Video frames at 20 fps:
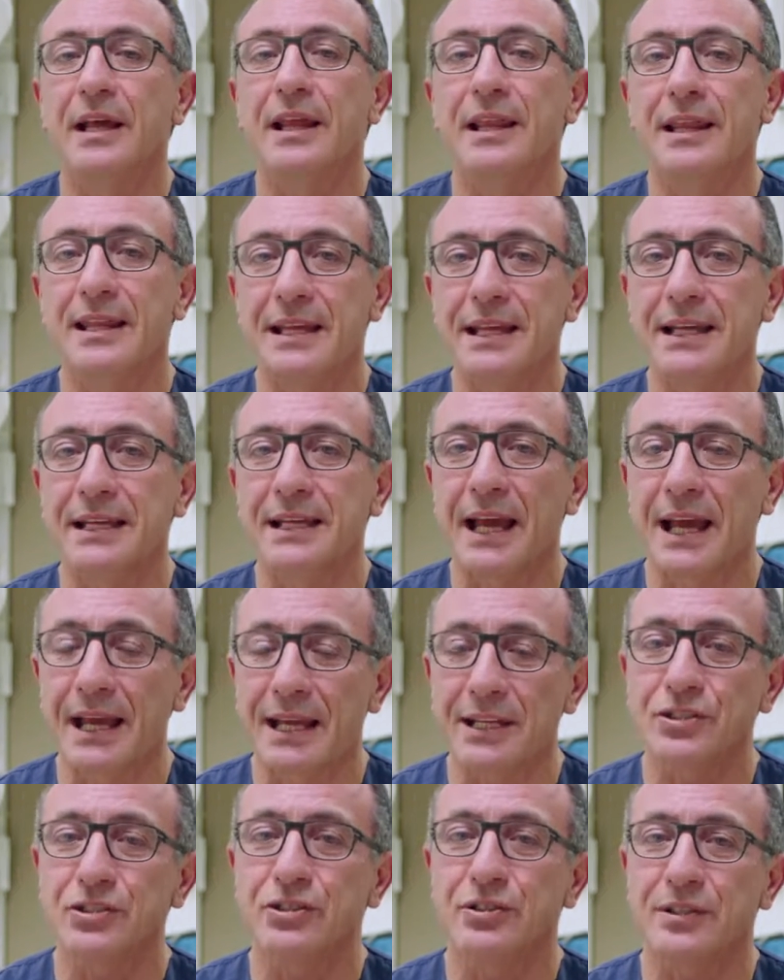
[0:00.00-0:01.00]
The
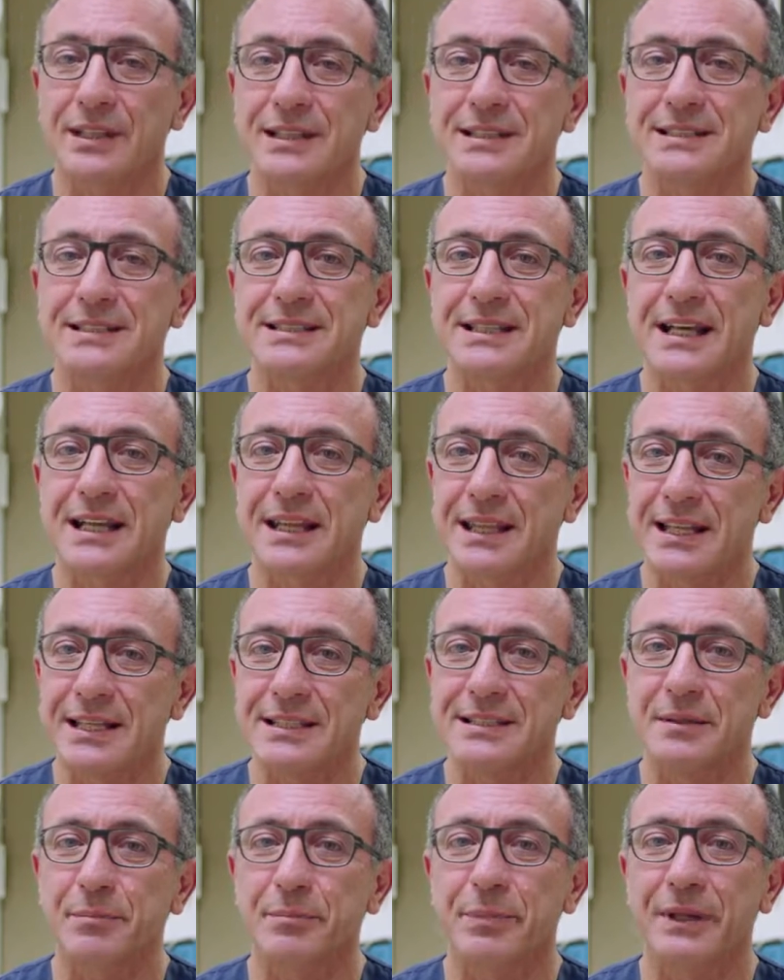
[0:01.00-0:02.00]
answer is that these
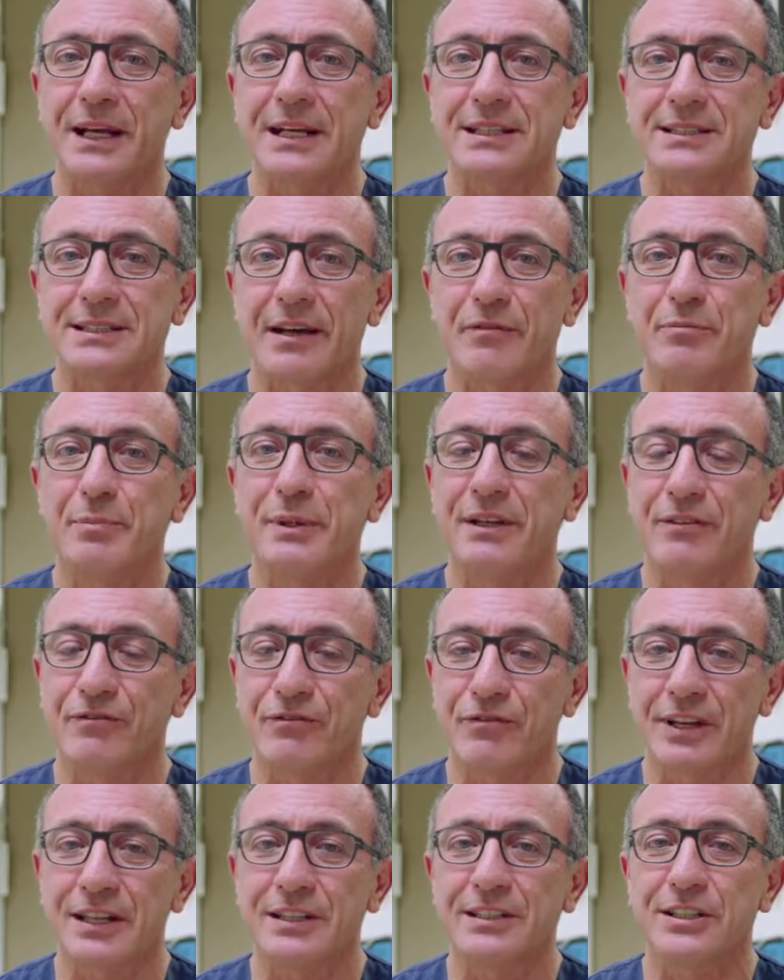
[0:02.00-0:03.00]
implants have been
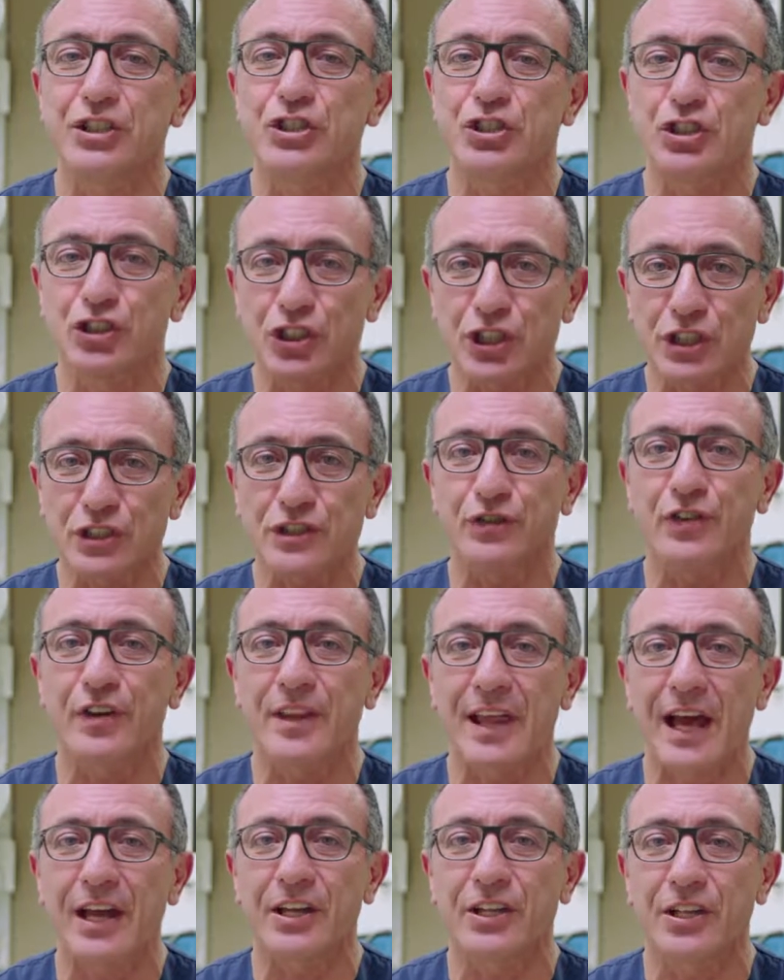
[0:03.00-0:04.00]
invented just for
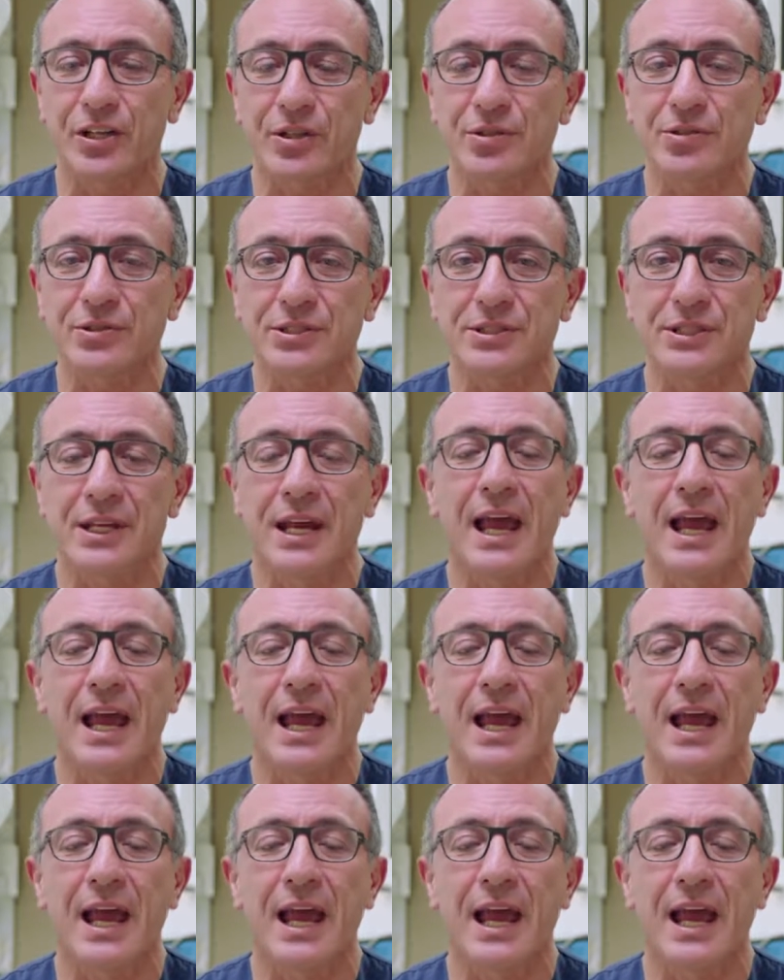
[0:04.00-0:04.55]
that use,